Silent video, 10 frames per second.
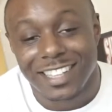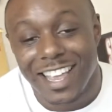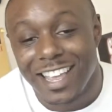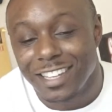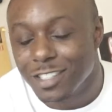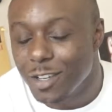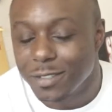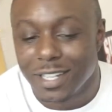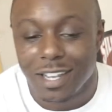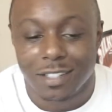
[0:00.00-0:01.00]
Yeah,
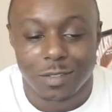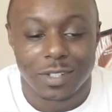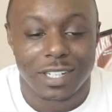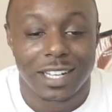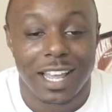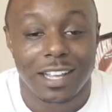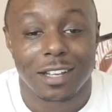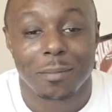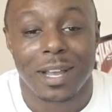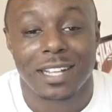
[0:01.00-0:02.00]
Sharpstown, 3 o'clock.
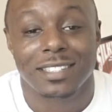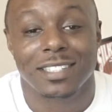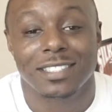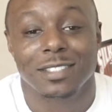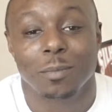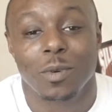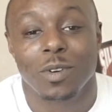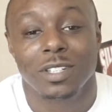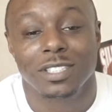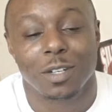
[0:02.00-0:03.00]
Come out there, support Show